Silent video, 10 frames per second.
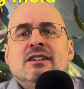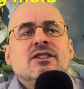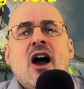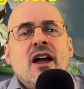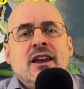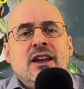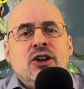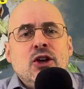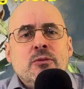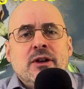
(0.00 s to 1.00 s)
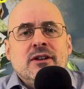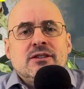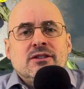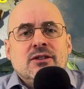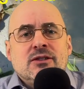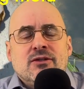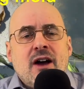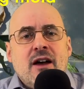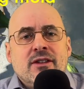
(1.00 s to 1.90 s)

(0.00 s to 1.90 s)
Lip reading: not need humans to survive.